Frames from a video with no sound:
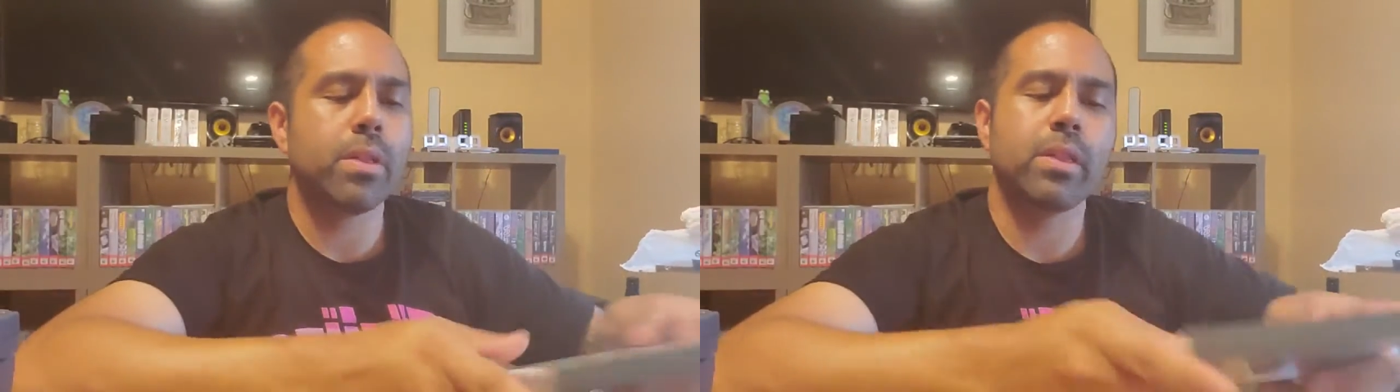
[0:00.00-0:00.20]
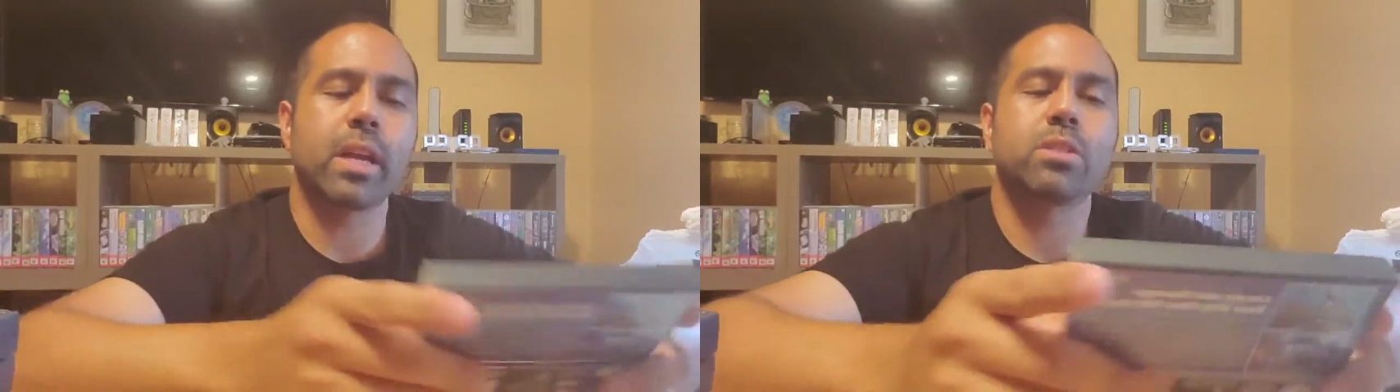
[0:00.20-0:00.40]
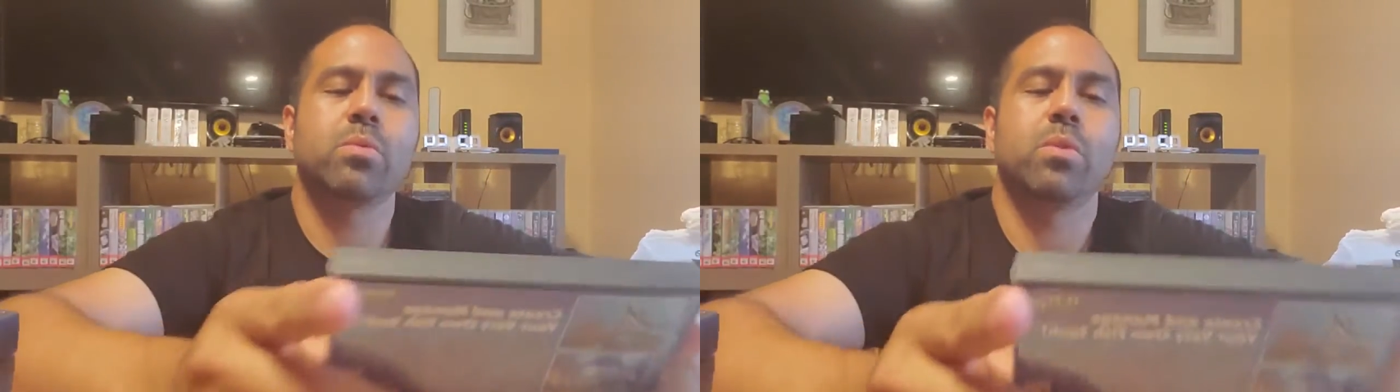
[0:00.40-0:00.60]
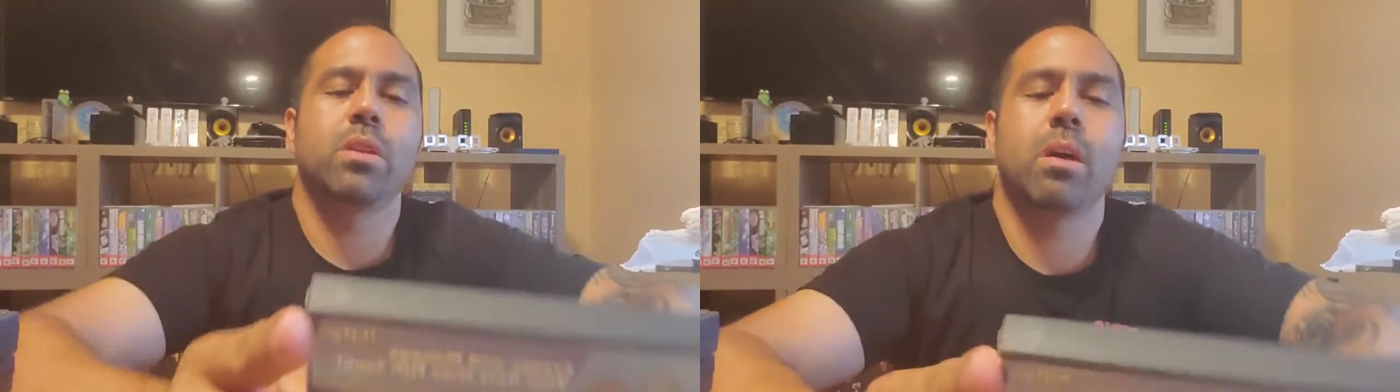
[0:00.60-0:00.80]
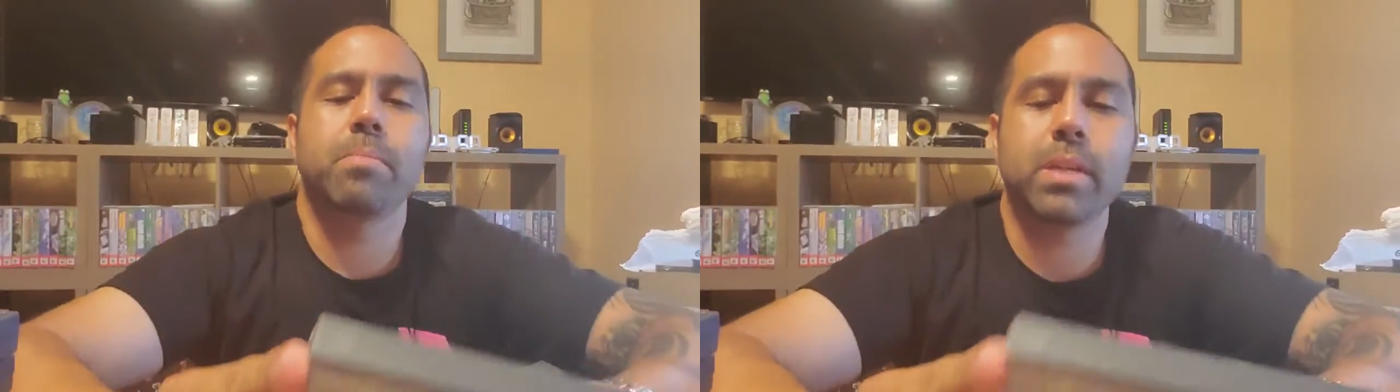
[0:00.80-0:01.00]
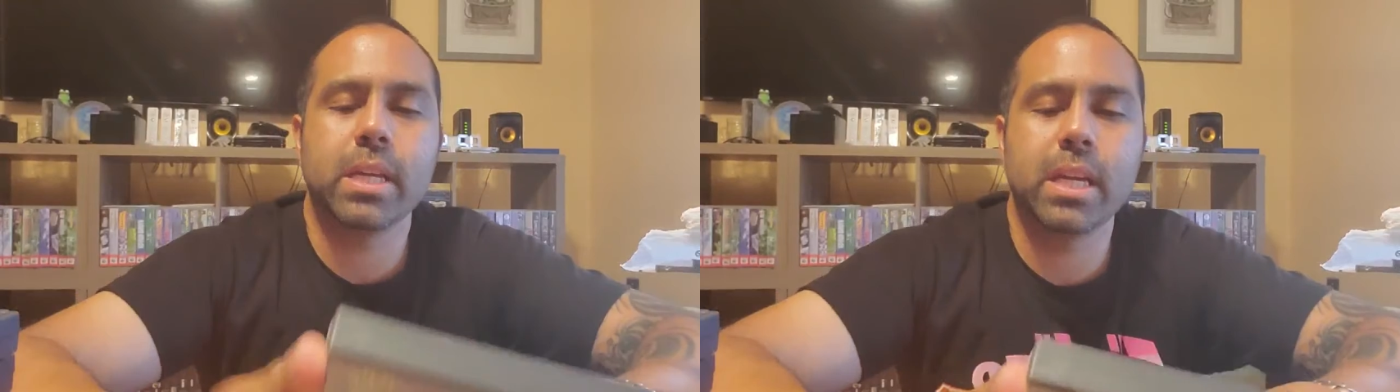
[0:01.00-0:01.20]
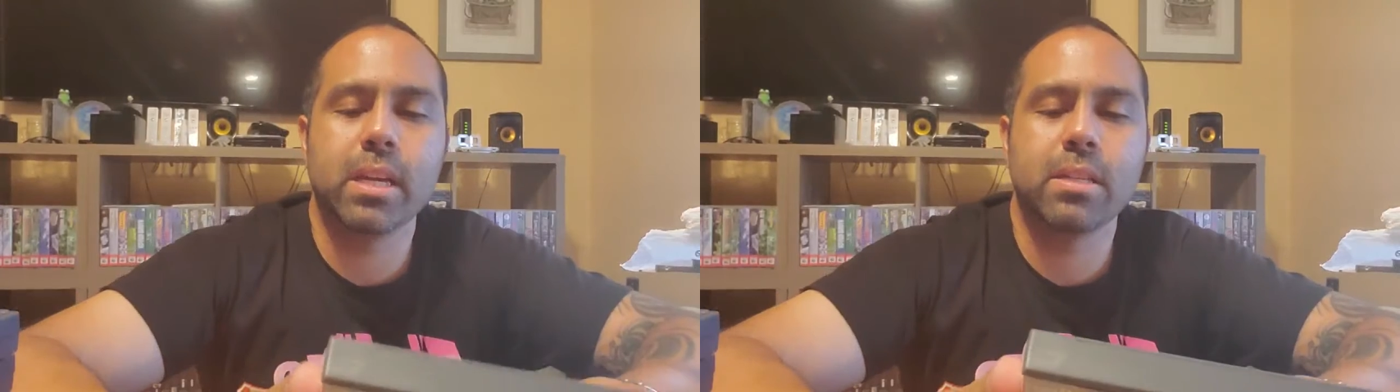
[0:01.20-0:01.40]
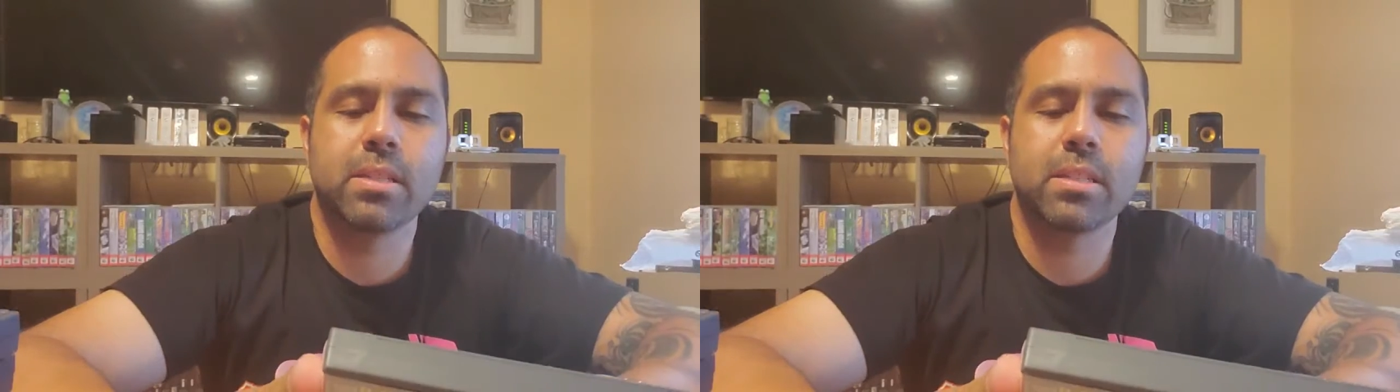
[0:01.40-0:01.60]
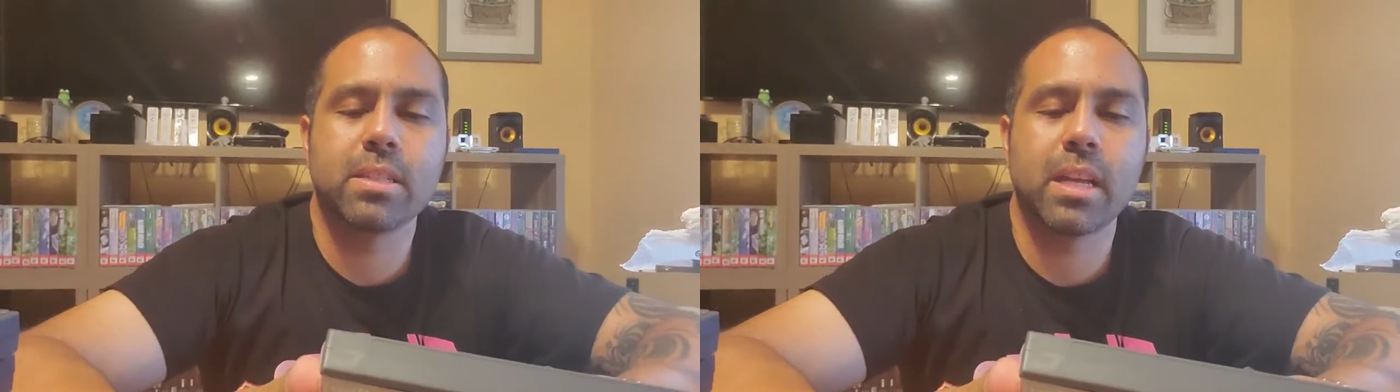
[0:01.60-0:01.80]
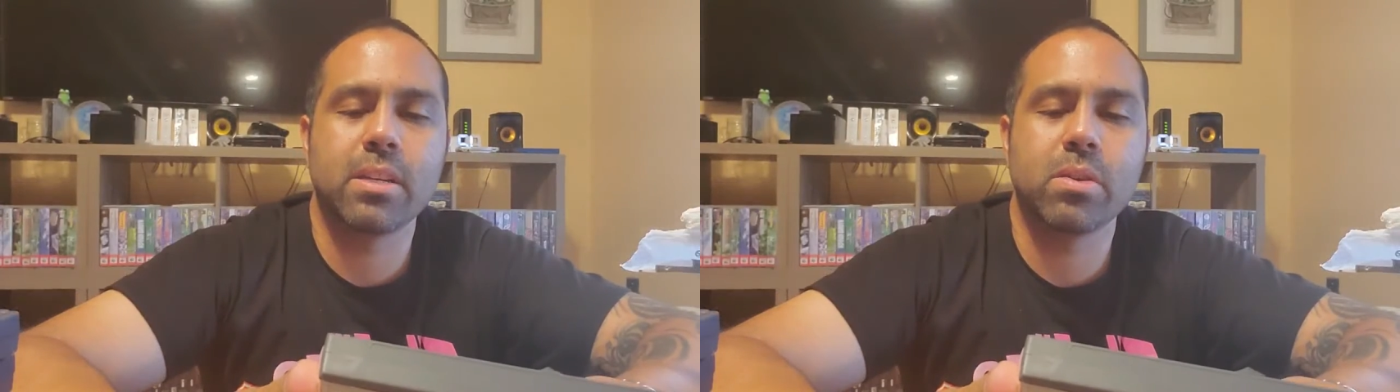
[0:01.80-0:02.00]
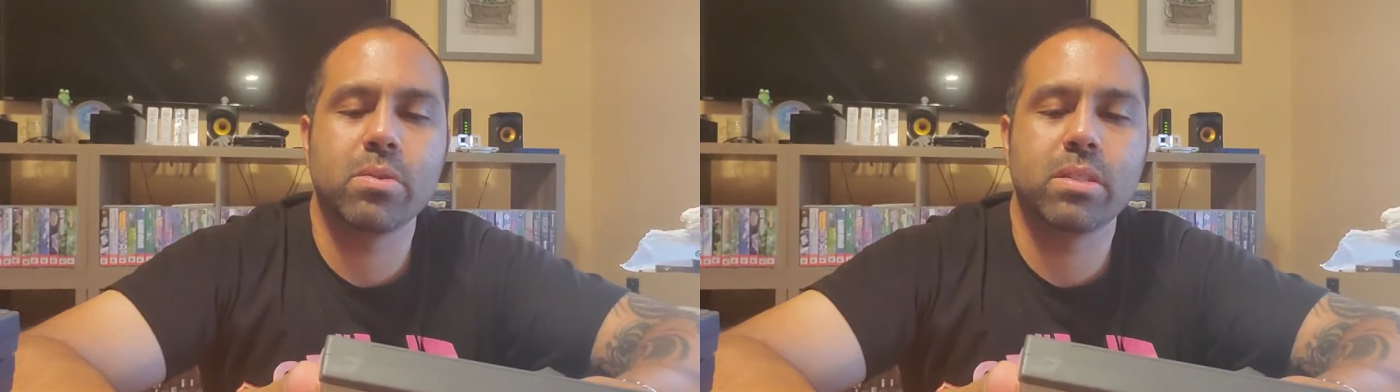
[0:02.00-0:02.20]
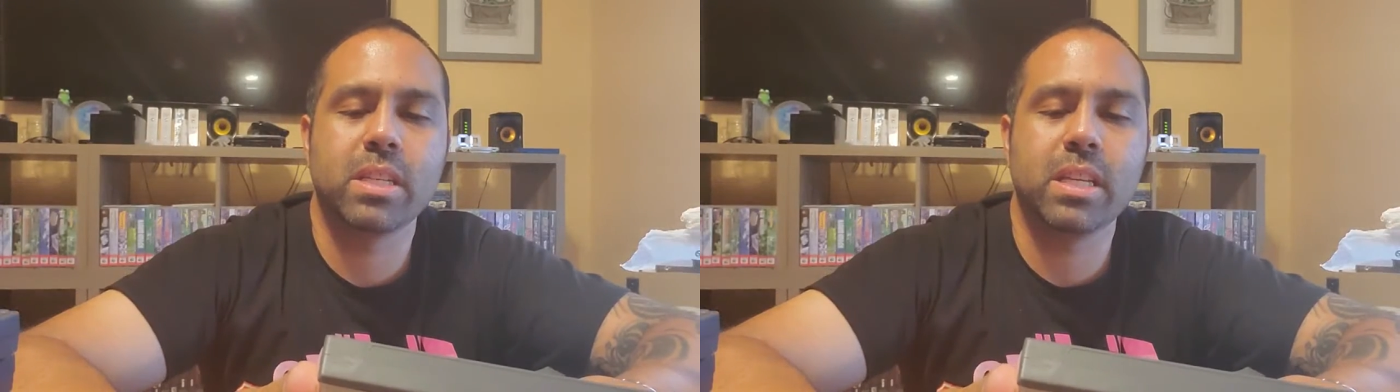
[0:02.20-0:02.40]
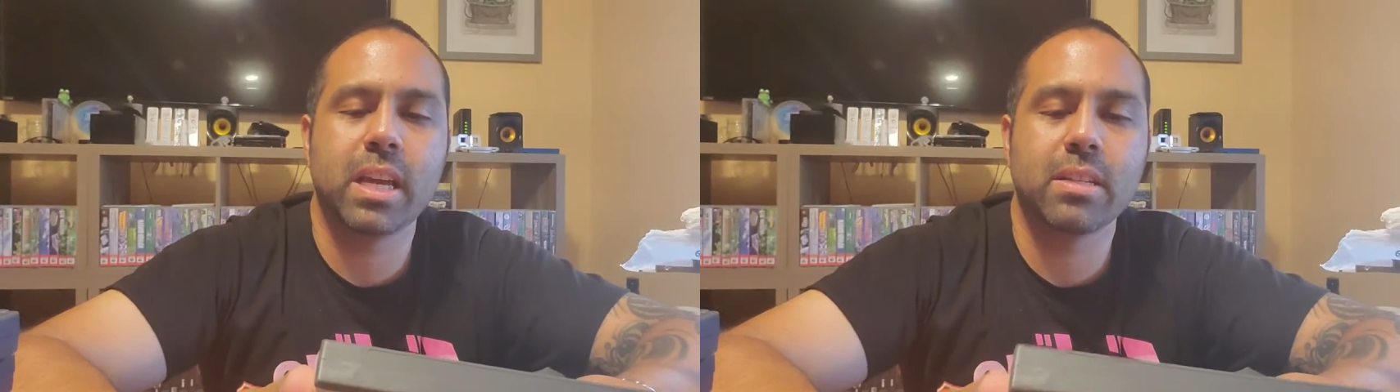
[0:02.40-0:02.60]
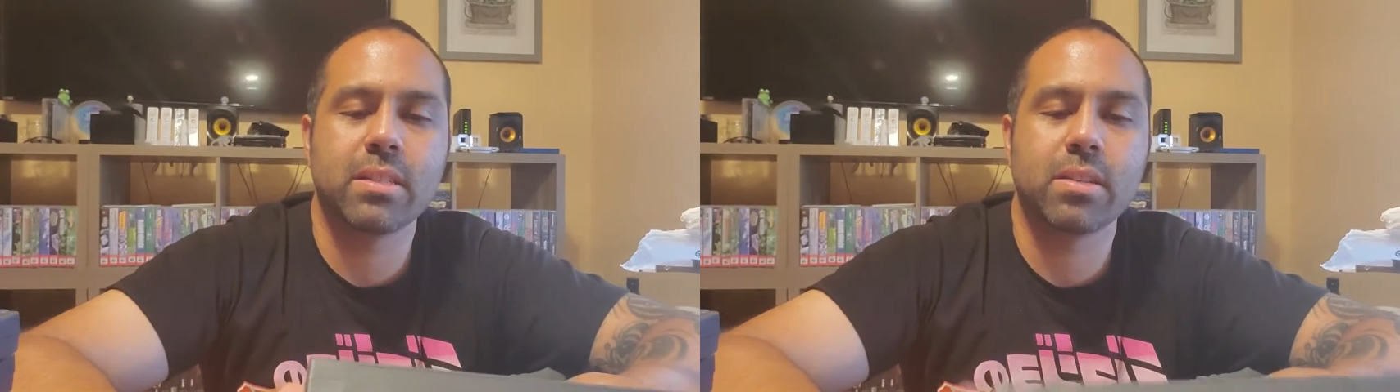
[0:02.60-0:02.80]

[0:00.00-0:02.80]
Next one up is Nintendo's DS